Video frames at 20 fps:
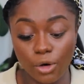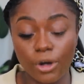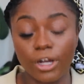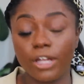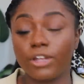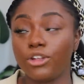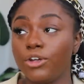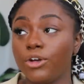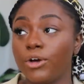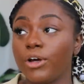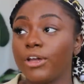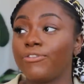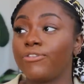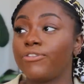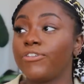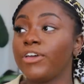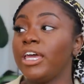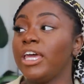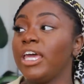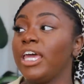or you know,
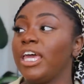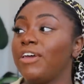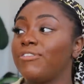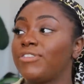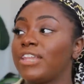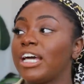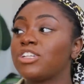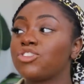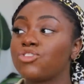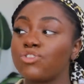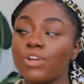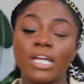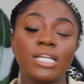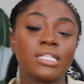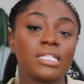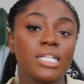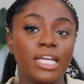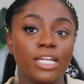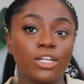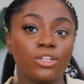if that's
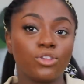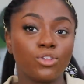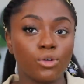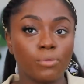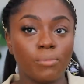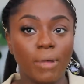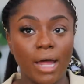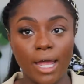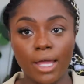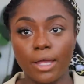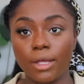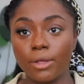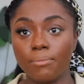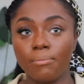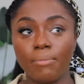translated through my